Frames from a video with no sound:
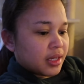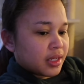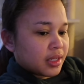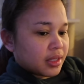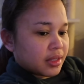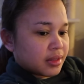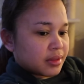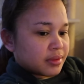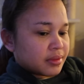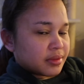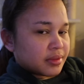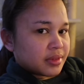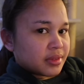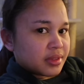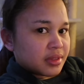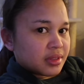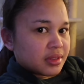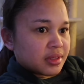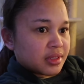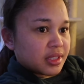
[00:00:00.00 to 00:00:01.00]
And
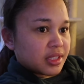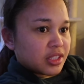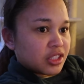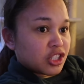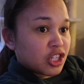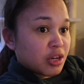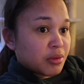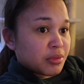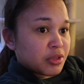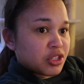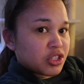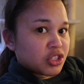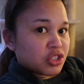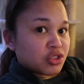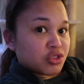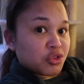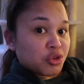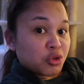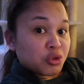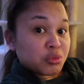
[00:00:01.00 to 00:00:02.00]
Tommy
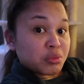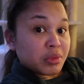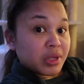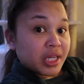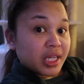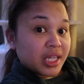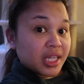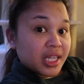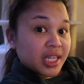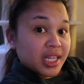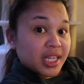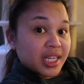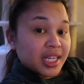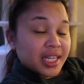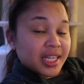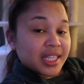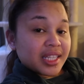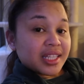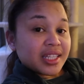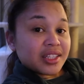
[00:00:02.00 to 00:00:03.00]
just told me.
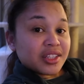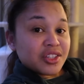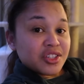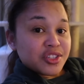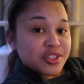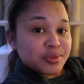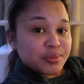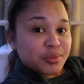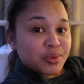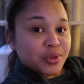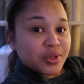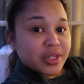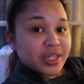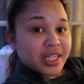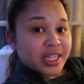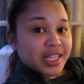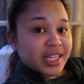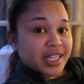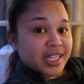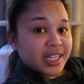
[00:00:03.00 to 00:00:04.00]
This
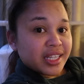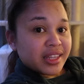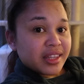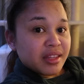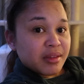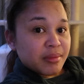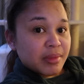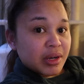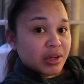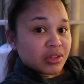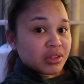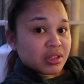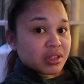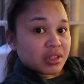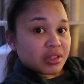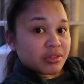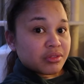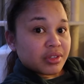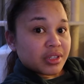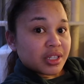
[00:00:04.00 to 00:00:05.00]
morning he let them out.
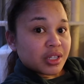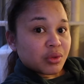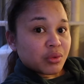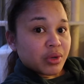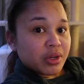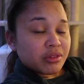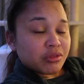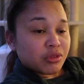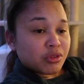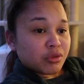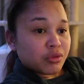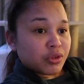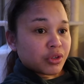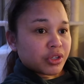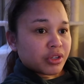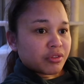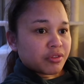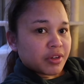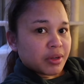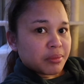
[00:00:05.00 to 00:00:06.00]
They're very quiet for
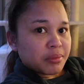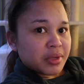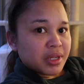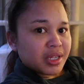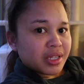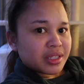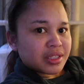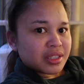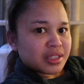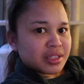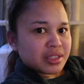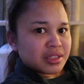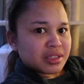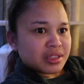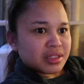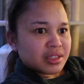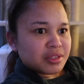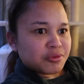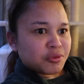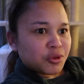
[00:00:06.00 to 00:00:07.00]
45 minutes, and
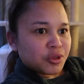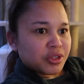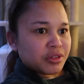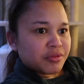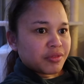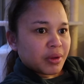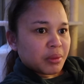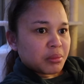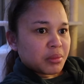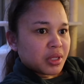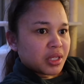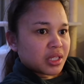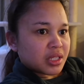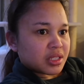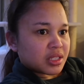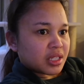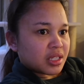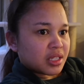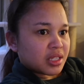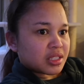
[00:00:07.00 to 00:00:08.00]
it's 45
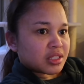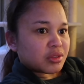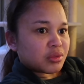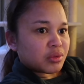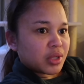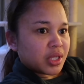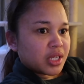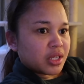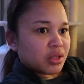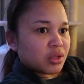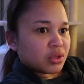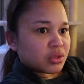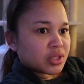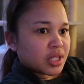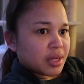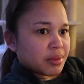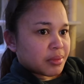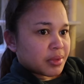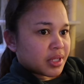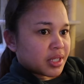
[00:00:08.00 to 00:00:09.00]
minutes, and that's a really long time.